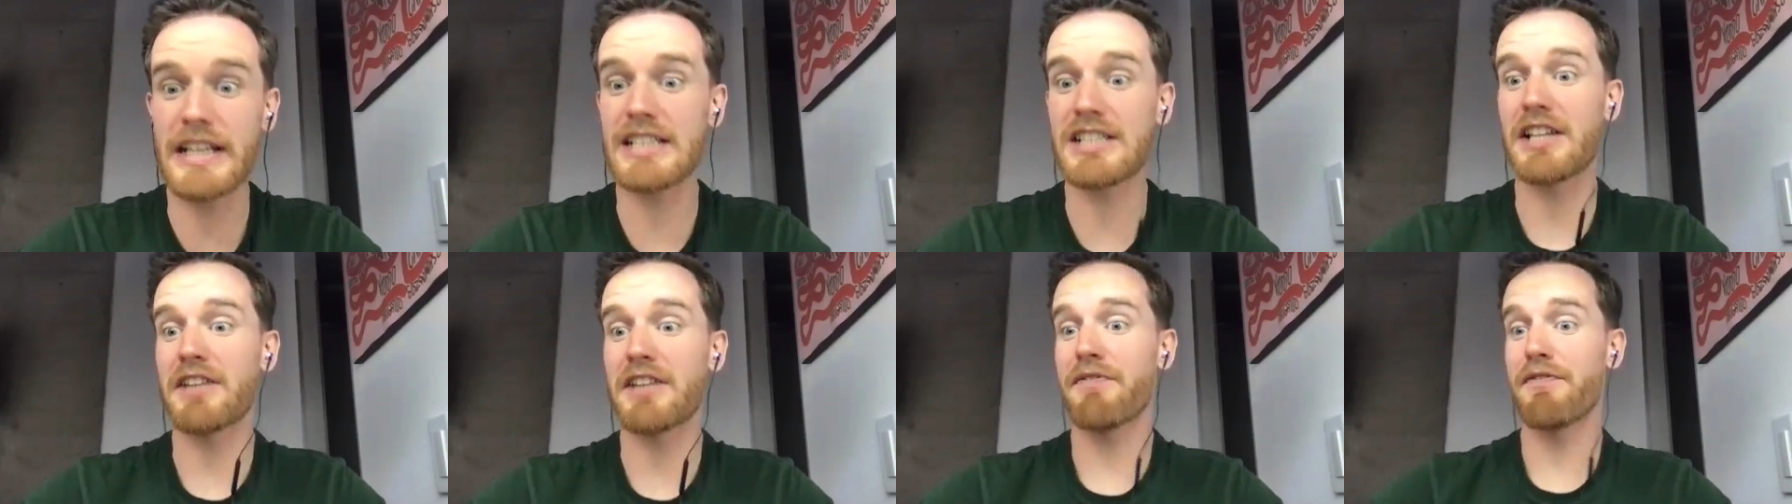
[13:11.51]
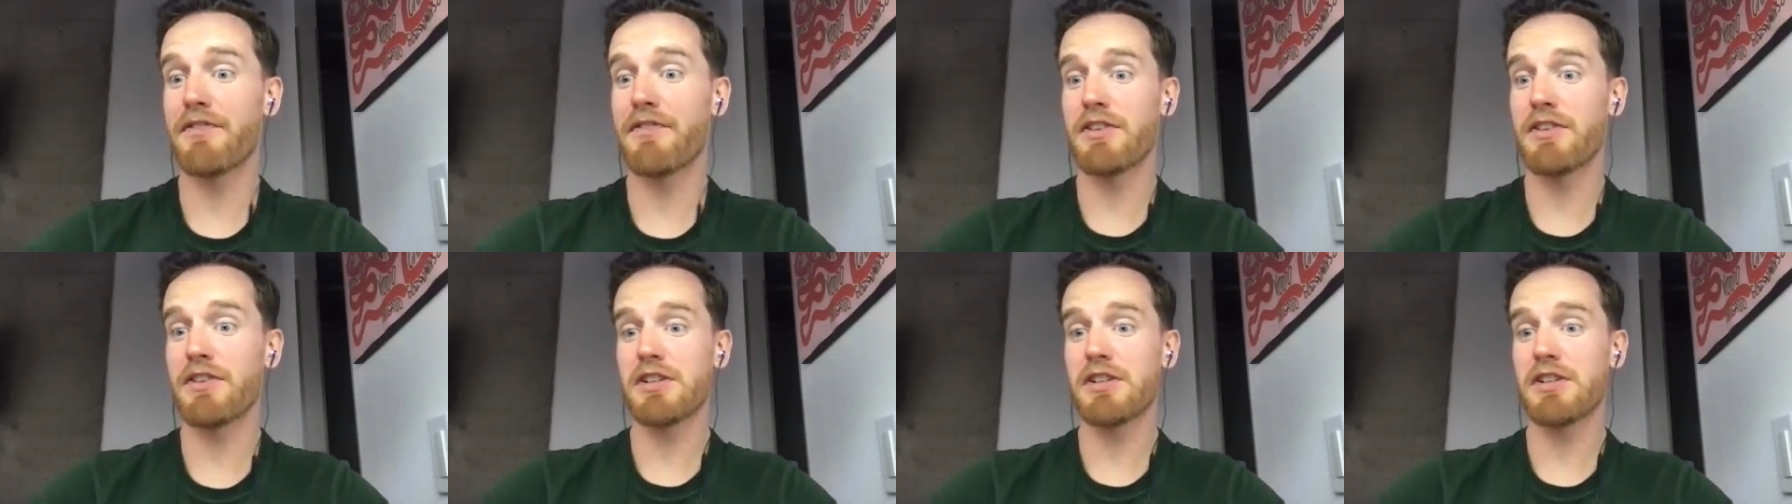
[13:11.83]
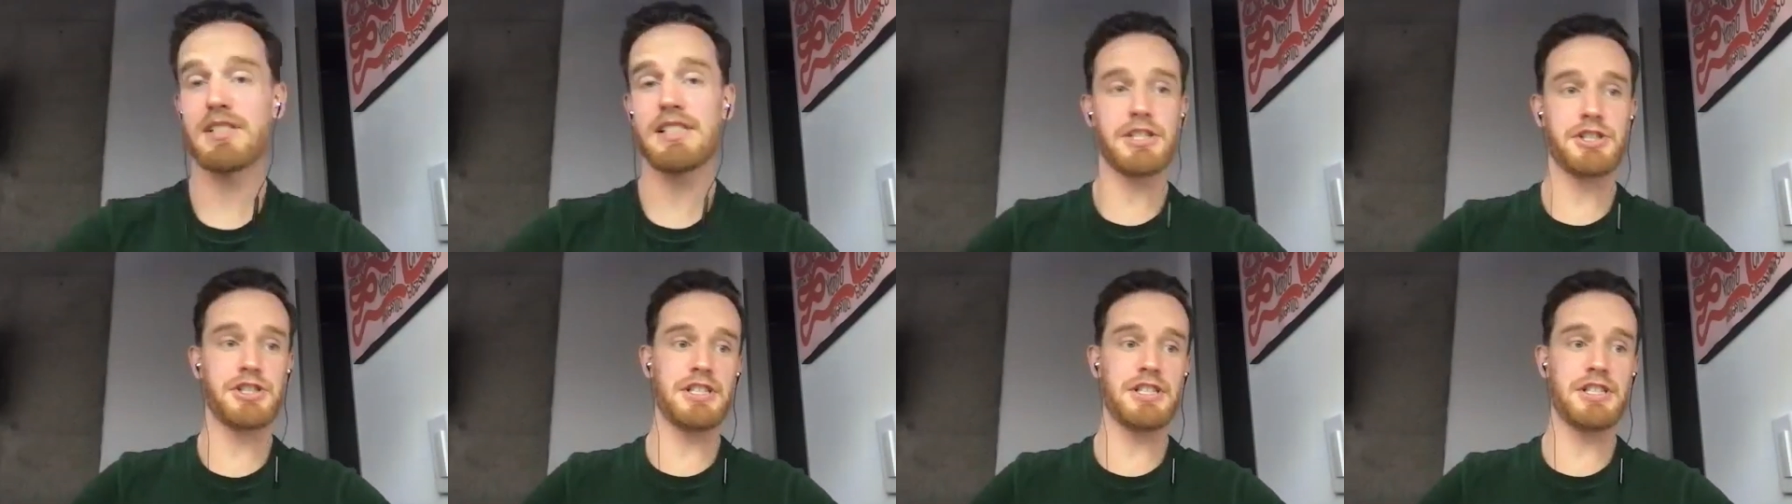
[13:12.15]
So I guess the
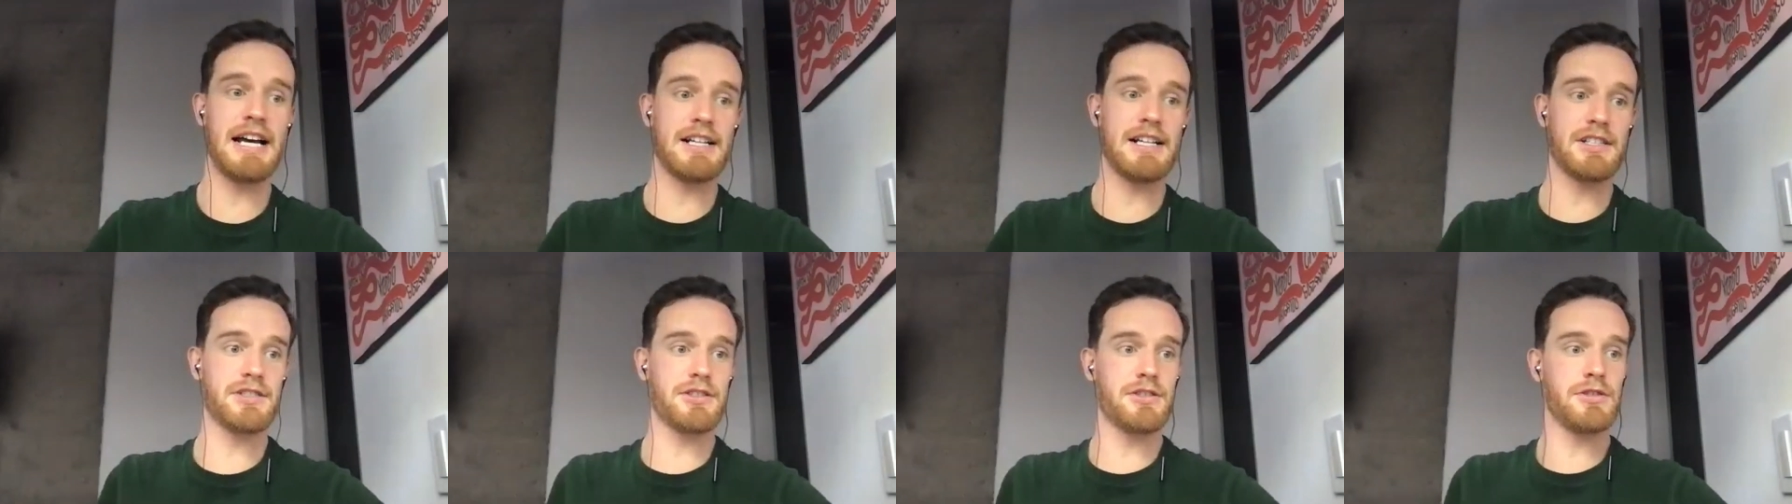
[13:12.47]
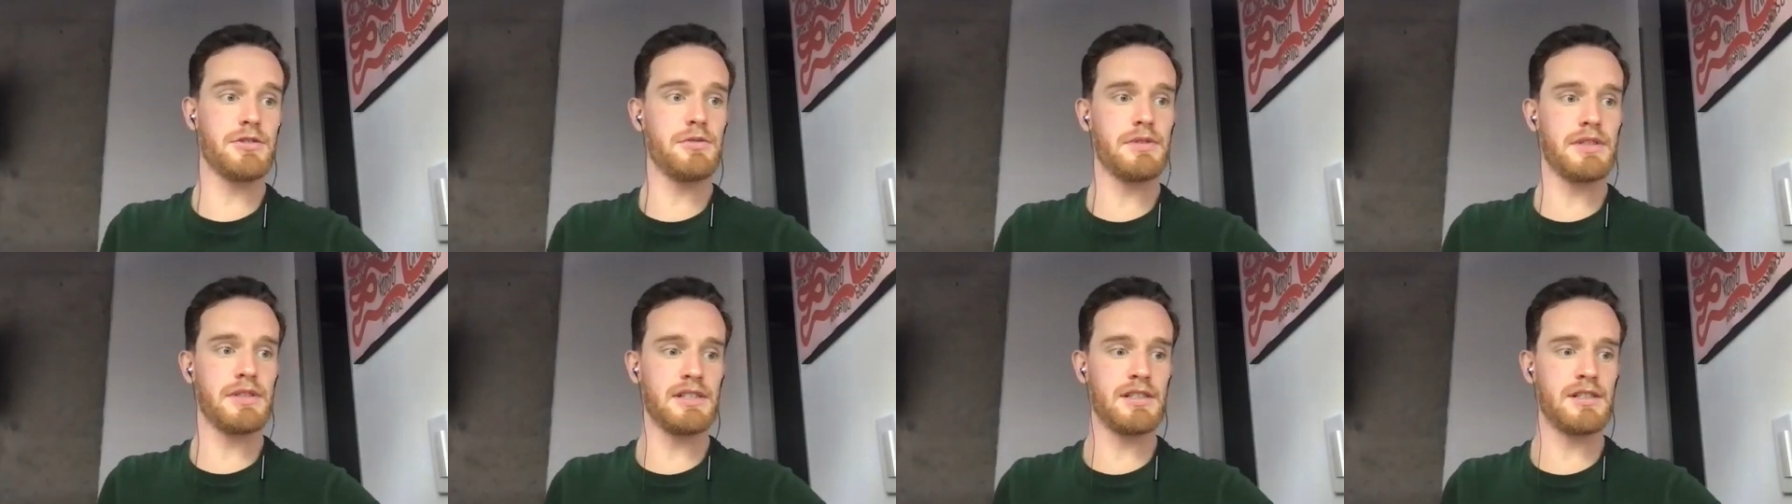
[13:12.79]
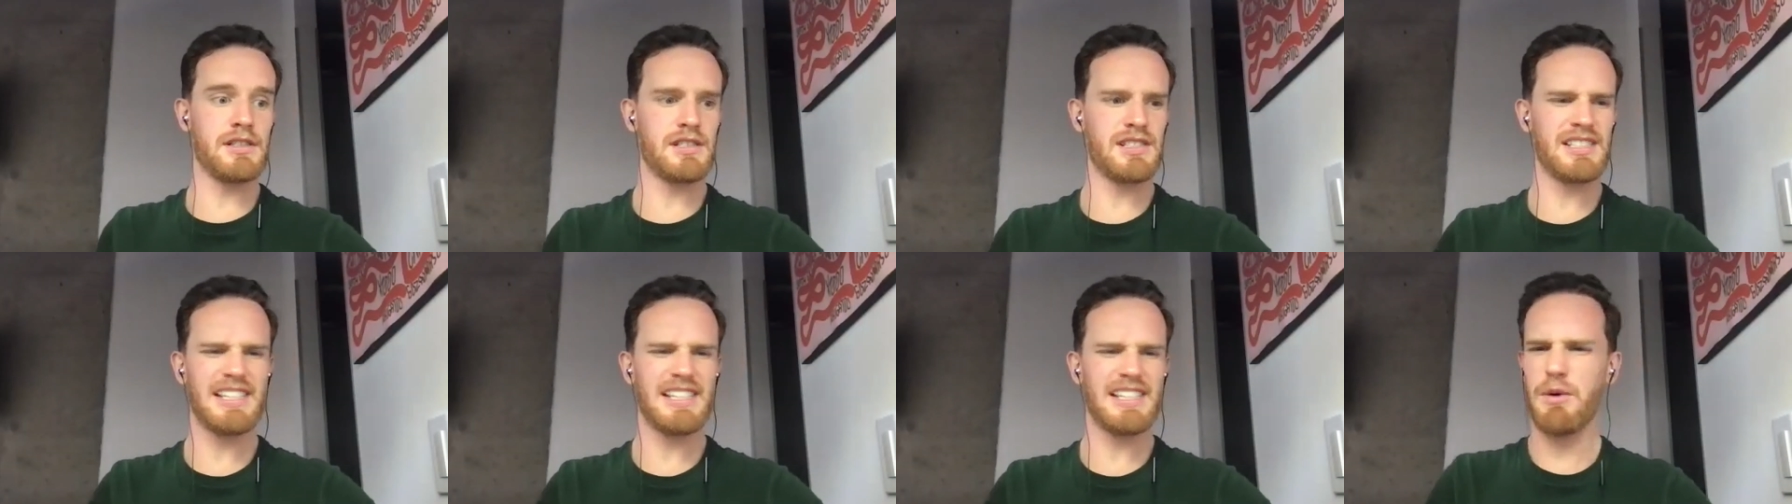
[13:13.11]
first thing I should ask you
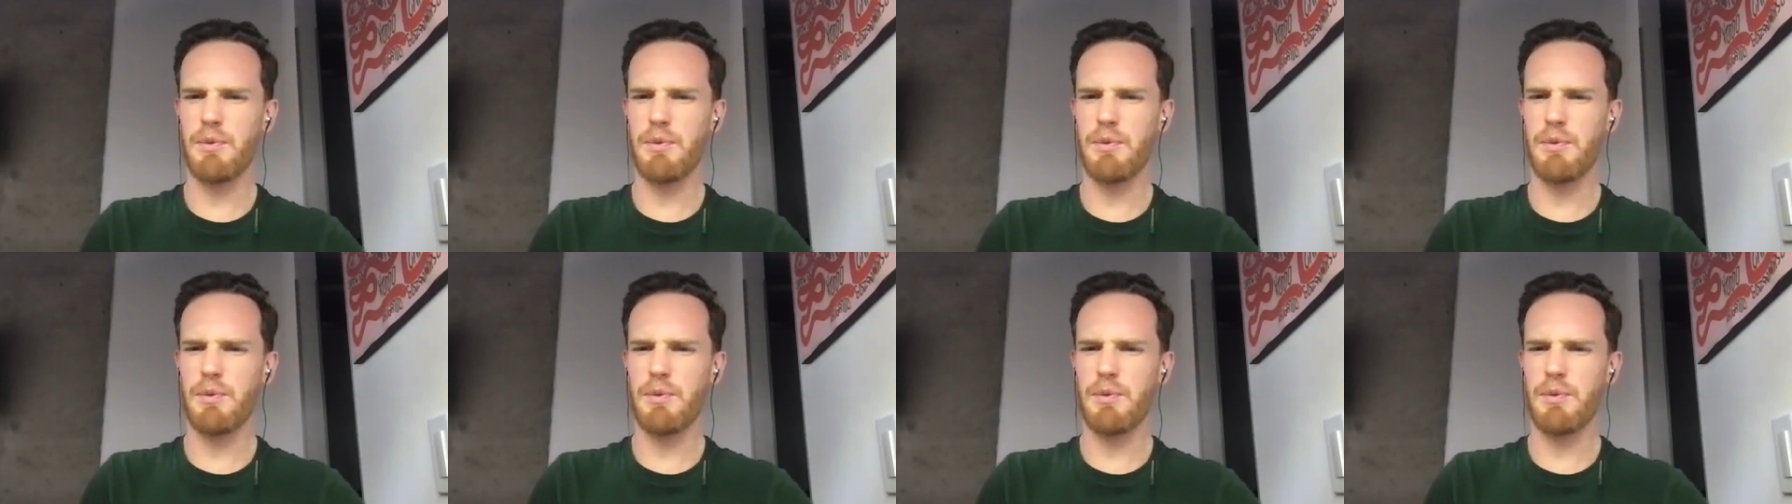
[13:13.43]
is,